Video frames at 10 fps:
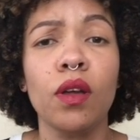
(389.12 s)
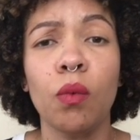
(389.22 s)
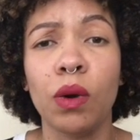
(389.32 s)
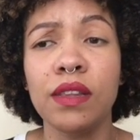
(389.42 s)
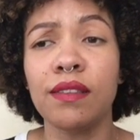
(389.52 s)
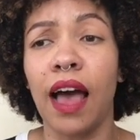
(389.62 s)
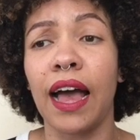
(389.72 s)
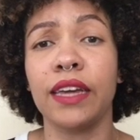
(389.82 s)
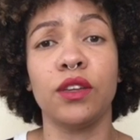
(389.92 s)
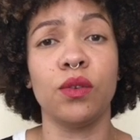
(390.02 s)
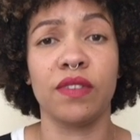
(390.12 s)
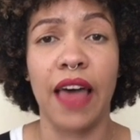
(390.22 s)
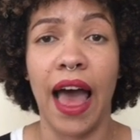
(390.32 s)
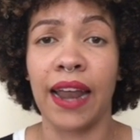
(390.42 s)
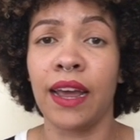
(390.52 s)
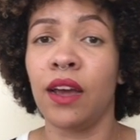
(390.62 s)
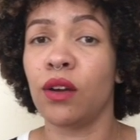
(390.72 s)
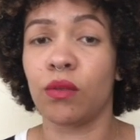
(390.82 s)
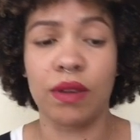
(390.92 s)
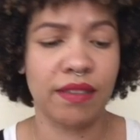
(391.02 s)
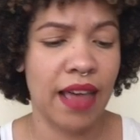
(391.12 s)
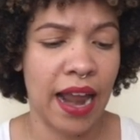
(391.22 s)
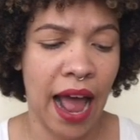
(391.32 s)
Once I used that, rinse that